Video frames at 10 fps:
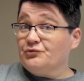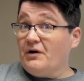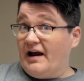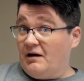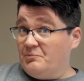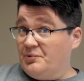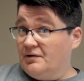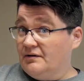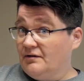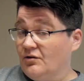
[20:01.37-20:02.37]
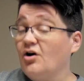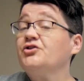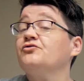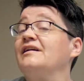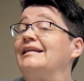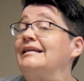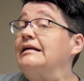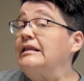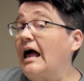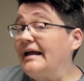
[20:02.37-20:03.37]
ramp or on your
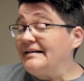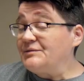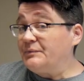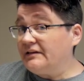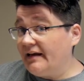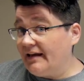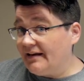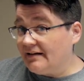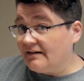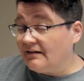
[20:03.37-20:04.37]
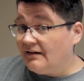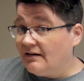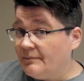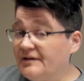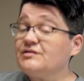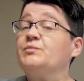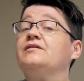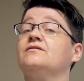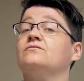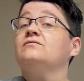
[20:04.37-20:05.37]
inclined plane because we
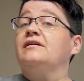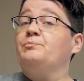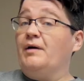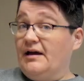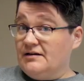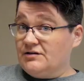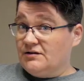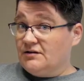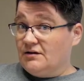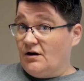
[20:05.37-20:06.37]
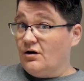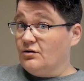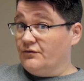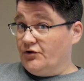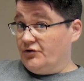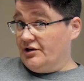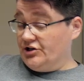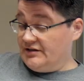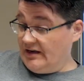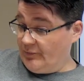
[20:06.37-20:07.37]
don't need paint all over your
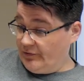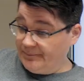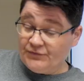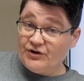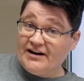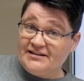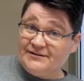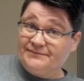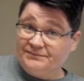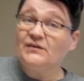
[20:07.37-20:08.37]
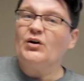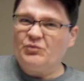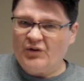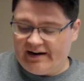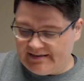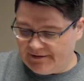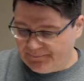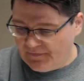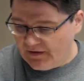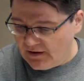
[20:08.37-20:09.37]
kitchen table, right? Right.
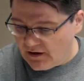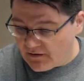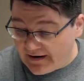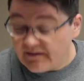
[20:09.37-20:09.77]
All right,